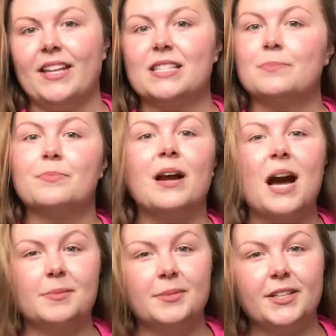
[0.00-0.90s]
that's
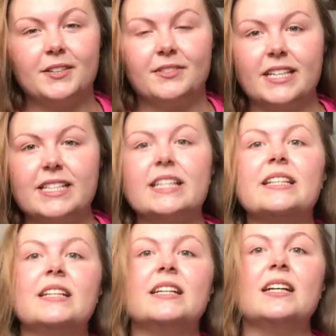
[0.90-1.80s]
probably your
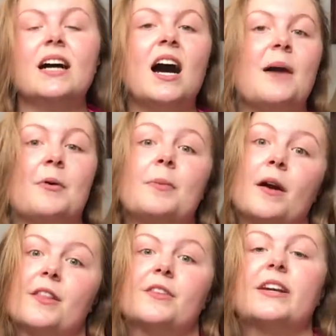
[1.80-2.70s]
reason, or
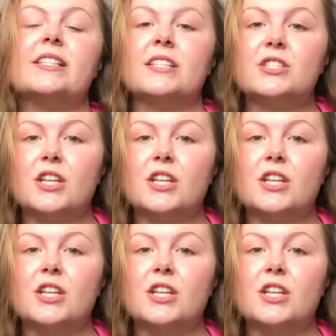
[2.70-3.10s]
part of the reason.